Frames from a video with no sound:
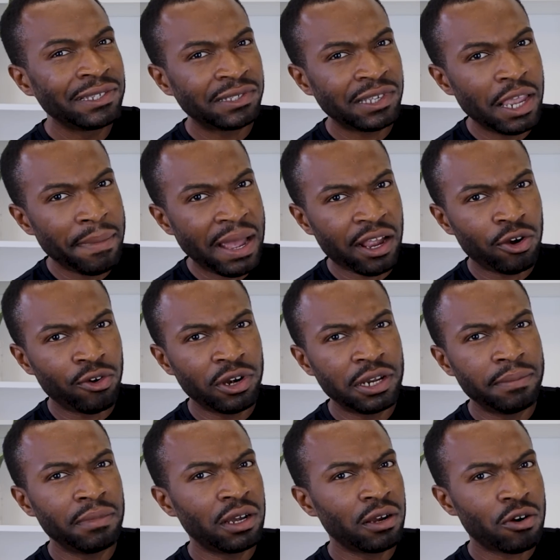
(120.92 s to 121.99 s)
same
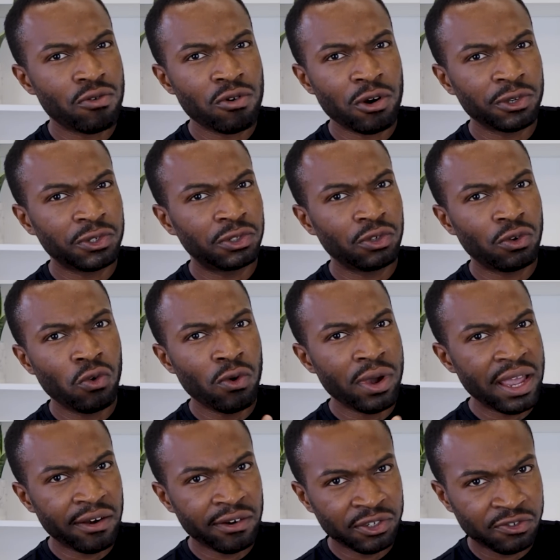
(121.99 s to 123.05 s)
acronym across all
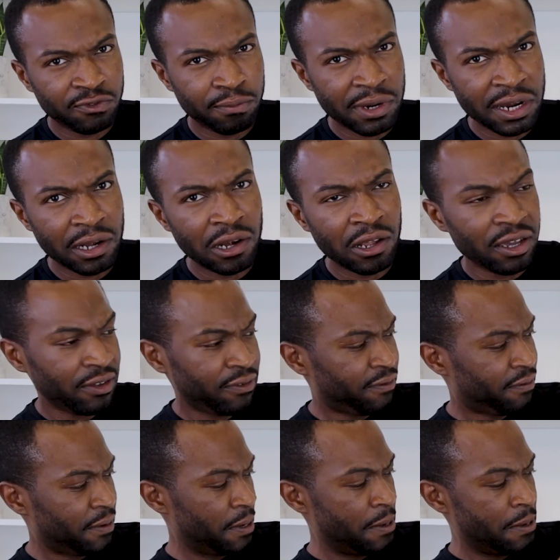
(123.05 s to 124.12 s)
areas of my
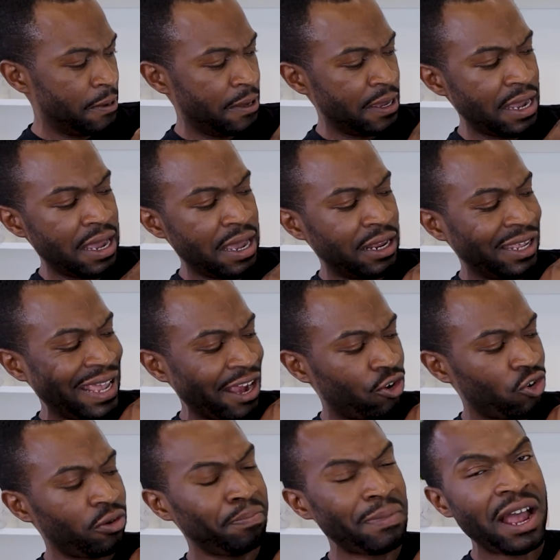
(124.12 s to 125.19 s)
life. The
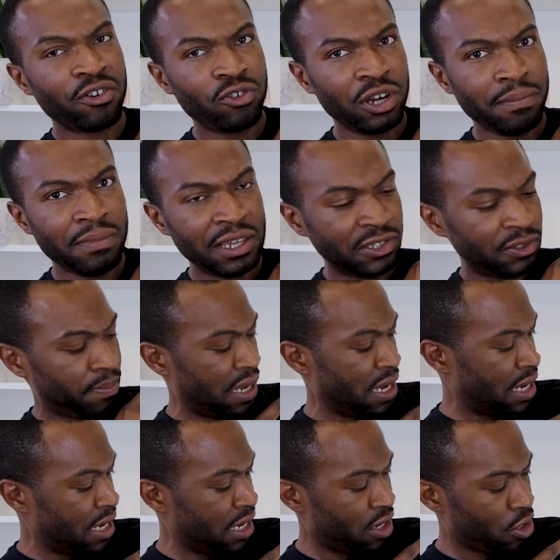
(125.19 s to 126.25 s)
acronym is
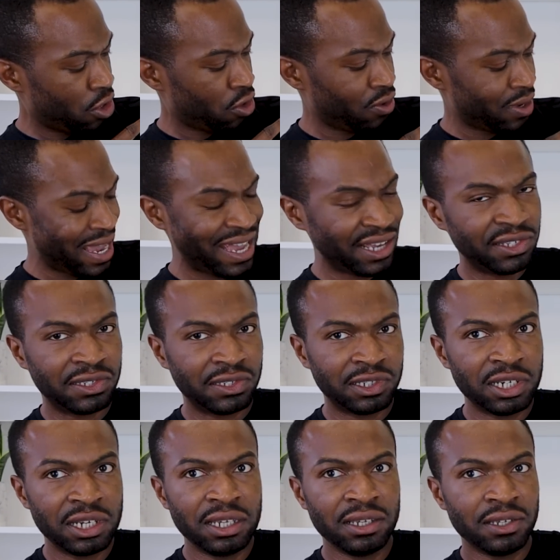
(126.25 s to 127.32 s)

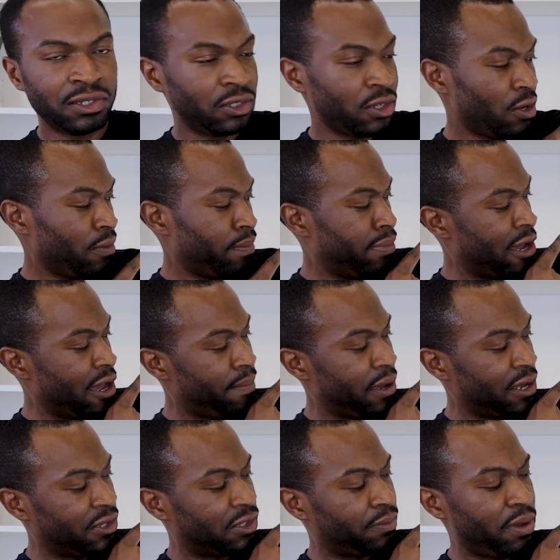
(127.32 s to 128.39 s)
P.O.S.T. So
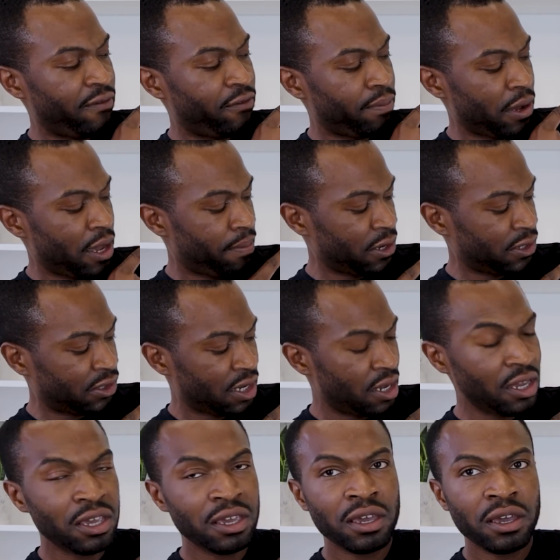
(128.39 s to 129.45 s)
purpose, P for purpose,
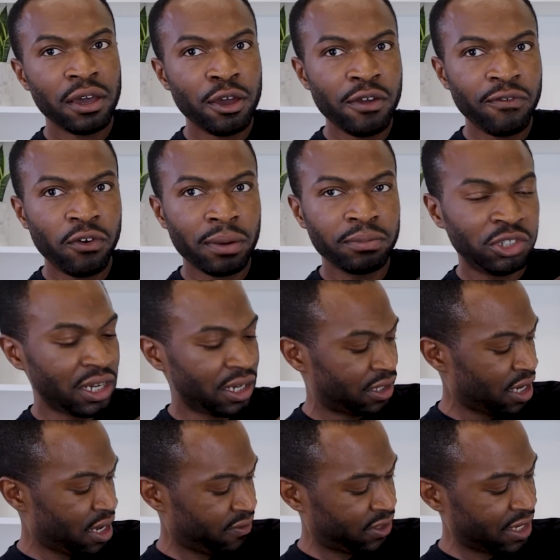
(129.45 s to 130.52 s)
O for
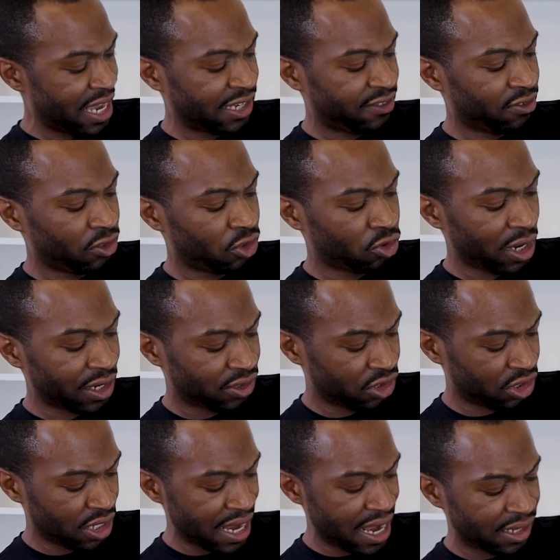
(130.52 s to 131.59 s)
objectives, S for
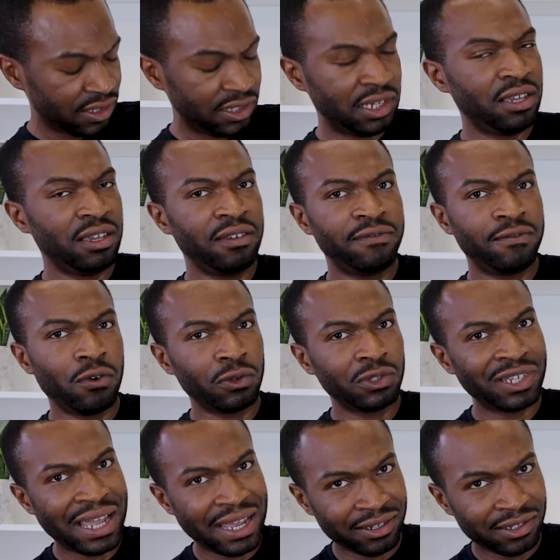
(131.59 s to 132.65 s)
strategy, and T for
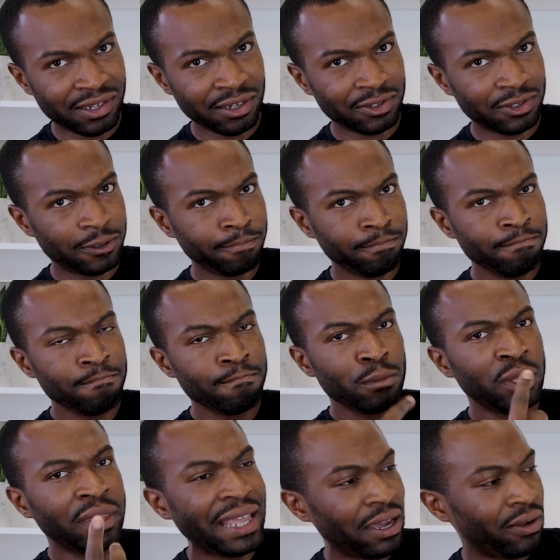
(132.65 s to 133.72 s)
tactics.
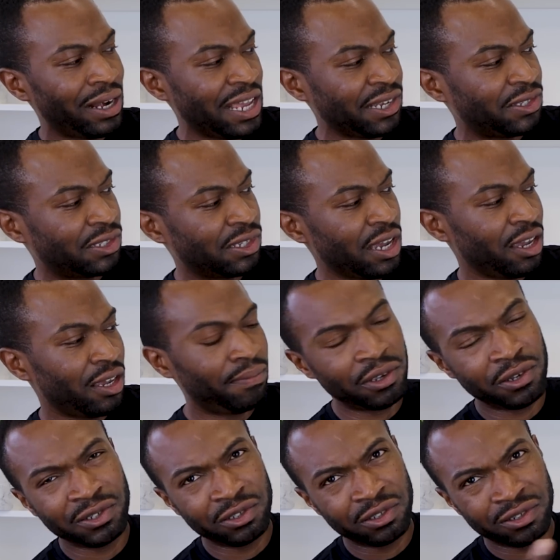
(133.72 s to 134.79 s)
Now, let's say,
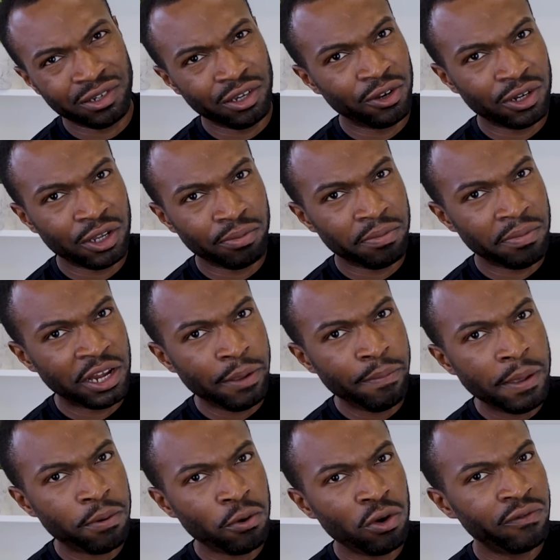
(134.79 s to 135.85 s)
because there'll be many
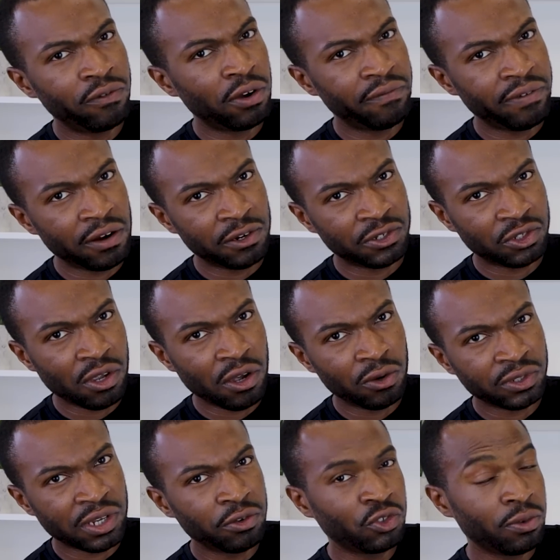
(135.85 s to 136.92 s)
people who've got various
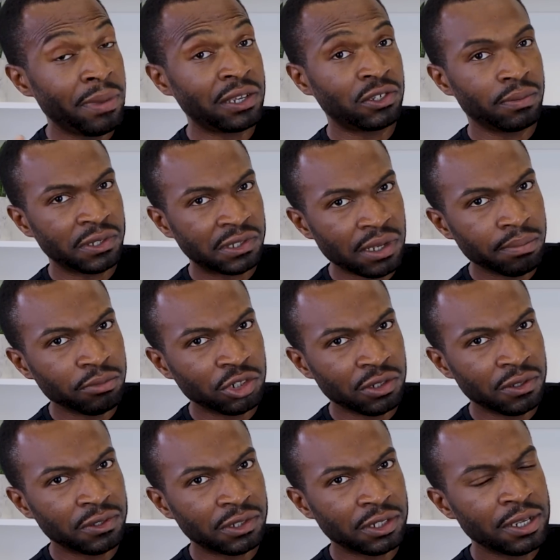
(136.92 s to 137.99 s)
goals, I want to make some
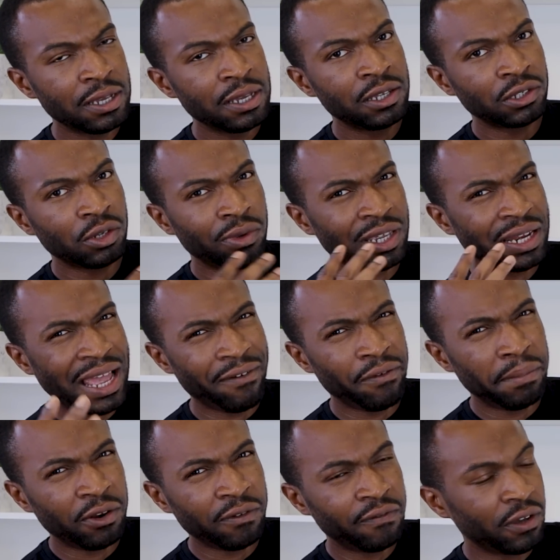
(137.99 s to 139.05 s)
assumptions so we can have a
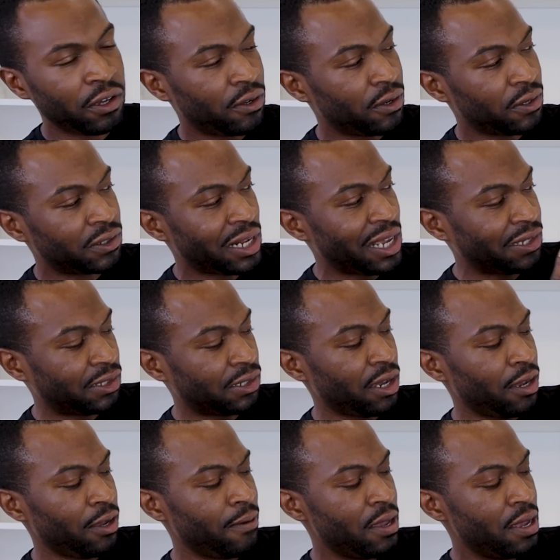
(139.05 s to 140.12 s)
bit of focus. Let's
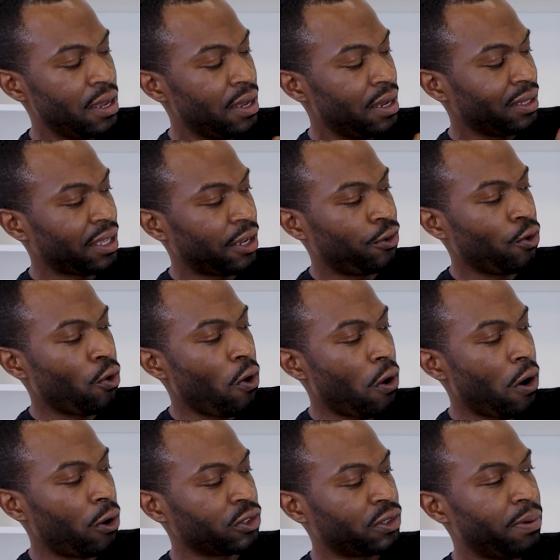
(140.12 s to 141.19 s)
say that
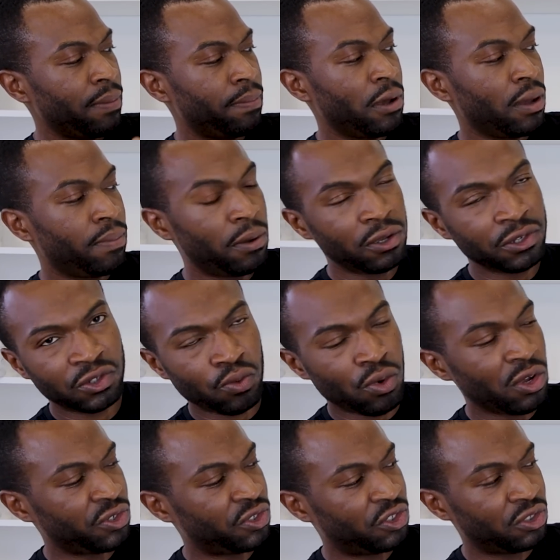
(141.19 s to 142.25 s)
your ultimate purpose
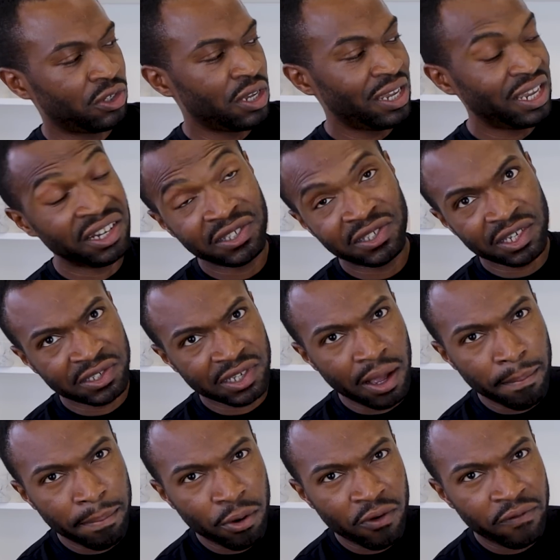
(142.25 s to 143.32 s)
was, in this
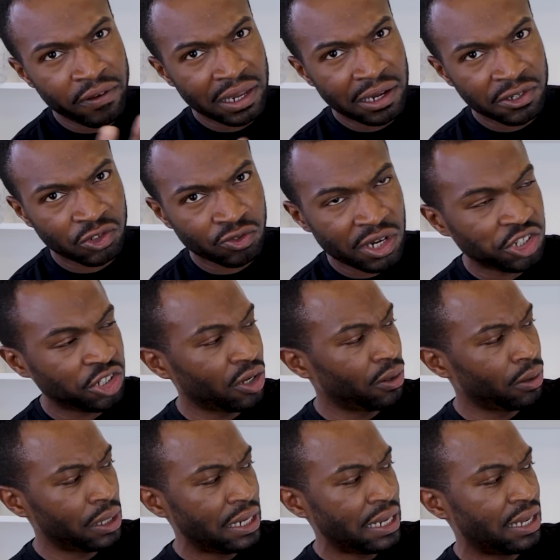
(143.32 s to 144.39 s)
example, for illustration
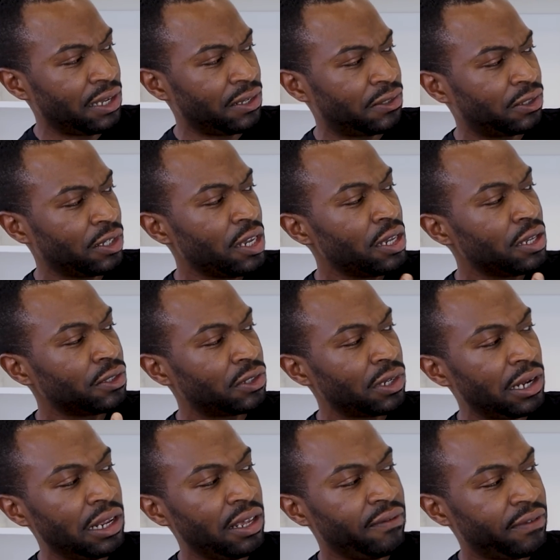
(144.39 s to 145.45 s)
only, is to
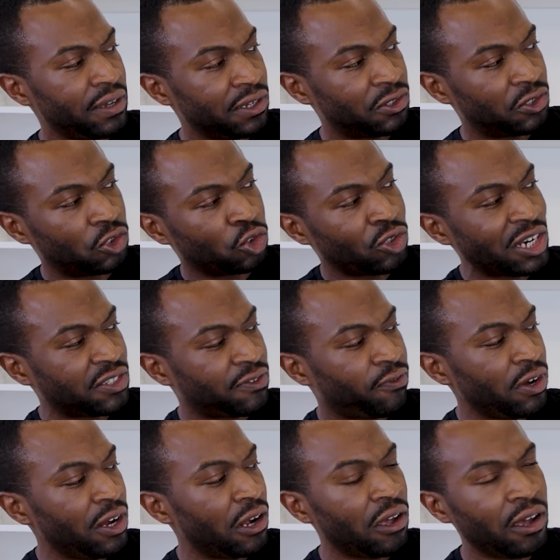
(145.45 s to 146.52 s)
live a
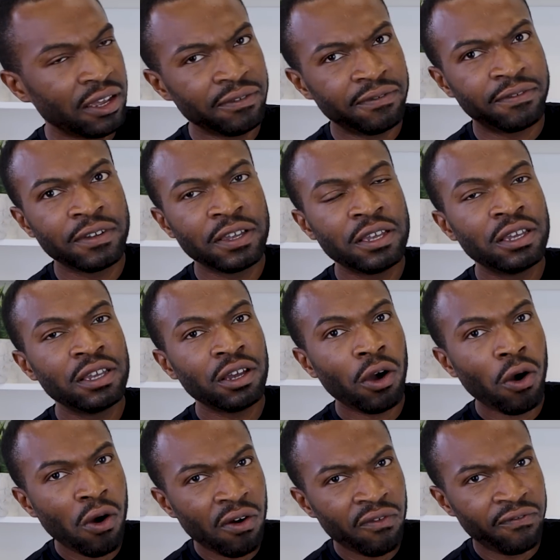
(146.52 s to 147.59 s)
stress-free life
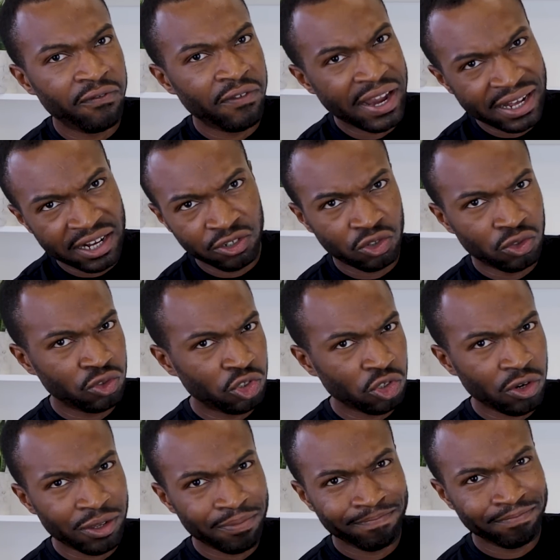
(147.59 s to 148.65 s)
of financial
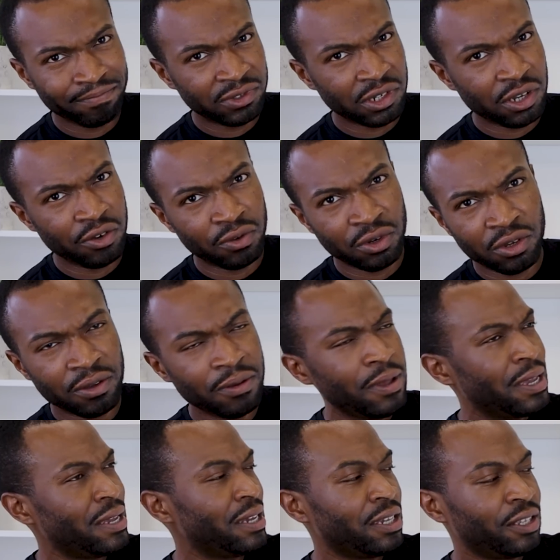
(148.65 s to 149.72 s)
joy. So you want to
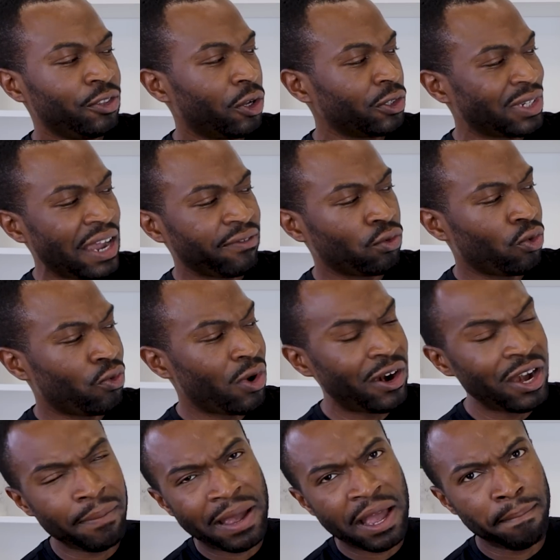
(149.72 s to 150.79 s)
not have to
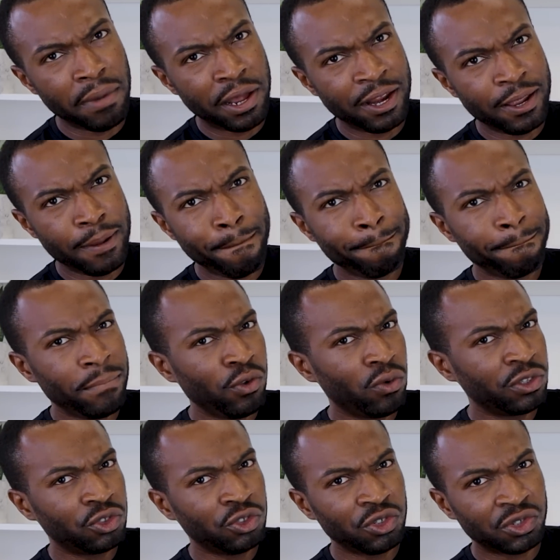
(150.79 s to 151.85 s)
worry about money, you
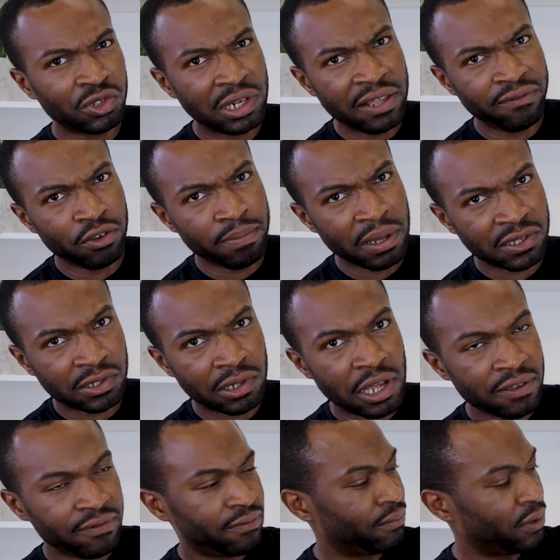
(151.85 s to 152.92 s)
want to just live your best
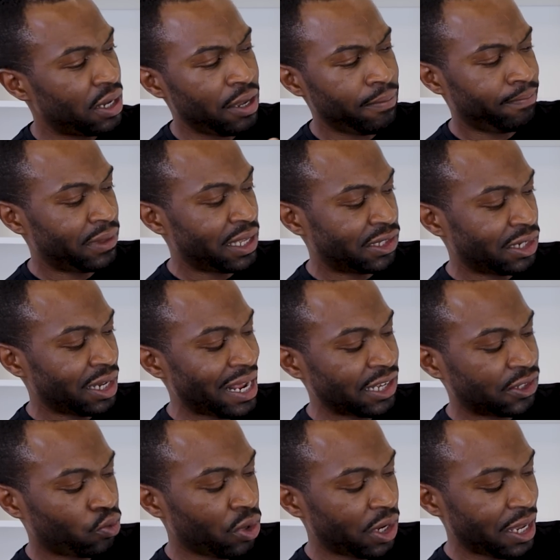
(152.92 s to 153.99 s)
life, okay? Let's say
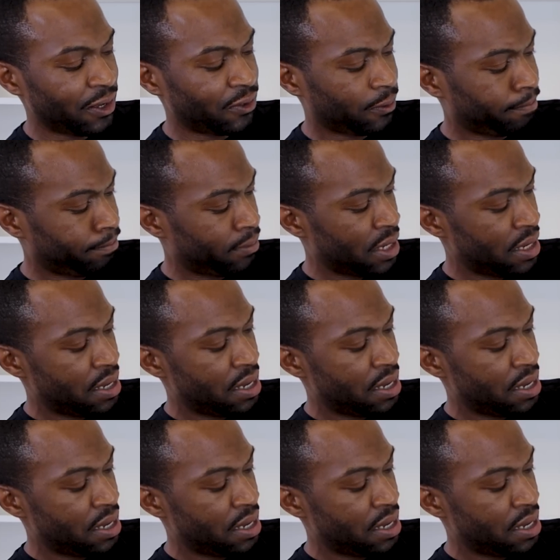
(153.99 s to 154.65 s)
that's what it is.